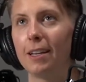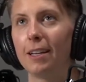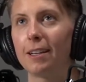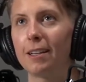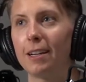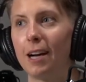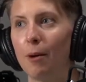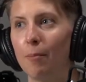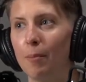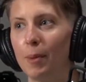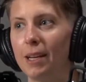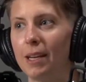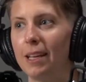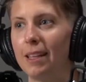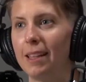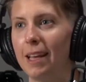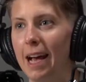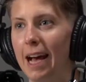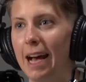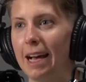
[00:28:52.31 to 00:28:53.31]
company
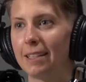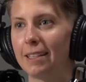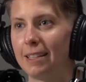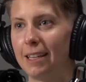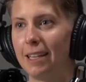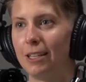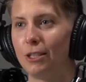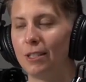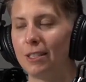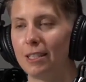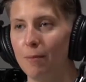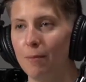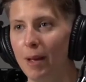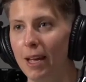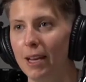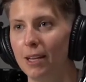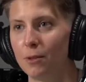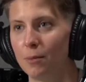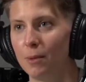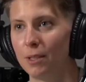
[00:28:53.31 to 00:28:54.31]
that has an agency
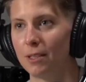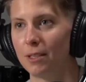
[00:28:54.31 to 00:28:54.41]
management